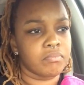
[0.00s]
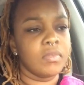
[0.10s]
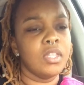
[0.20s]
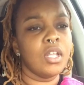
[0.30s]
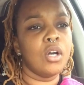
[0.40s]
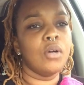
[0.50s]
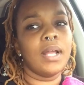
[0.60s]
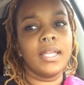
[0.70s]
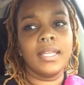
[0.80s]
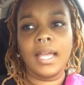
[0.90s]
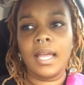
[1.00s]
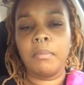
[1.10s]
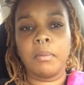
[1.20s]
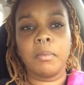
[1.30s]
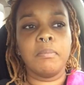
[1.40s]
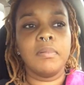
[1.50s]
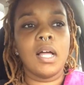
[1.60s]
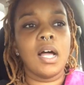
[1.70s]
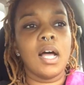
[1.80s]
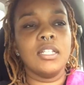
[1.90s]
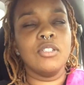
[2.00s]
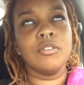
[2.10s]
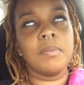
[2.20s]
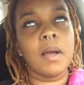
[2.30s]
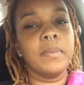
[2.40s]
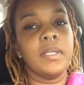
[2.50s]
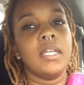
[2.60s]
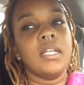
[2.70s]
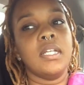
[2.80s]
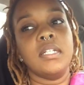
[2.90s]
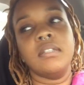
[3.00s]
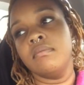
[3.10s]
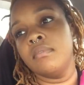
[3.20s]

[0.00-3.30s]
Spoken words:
no, not yet, blah, blah, blah. This is probably in